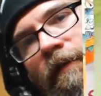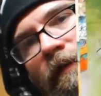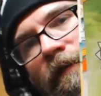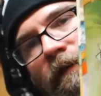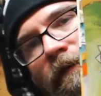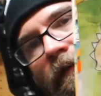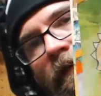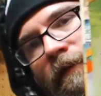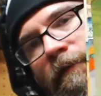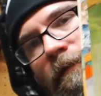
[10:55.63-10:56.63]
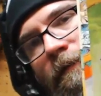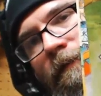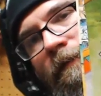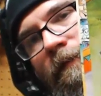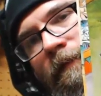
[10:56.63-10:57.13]
look at this dude. Whoop.
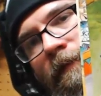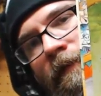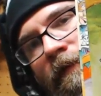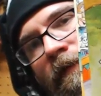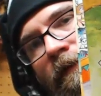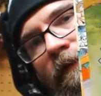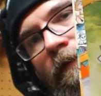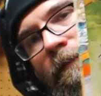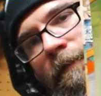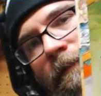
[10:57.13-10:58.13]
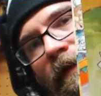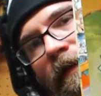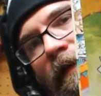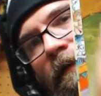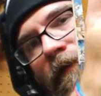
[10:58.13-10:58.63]
Super
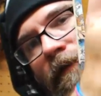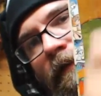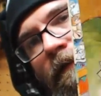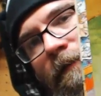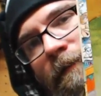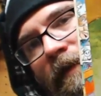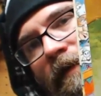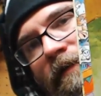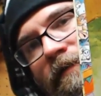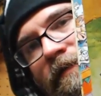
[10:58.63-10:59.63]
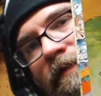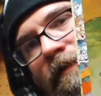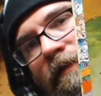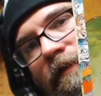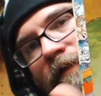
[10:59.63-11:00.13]
big. He runs off the page.
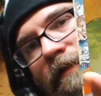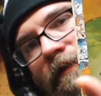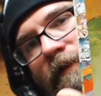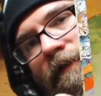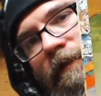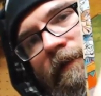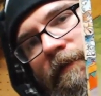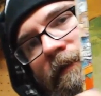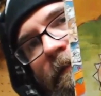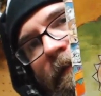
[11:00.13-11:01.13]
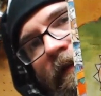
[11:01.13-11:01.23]
All these other little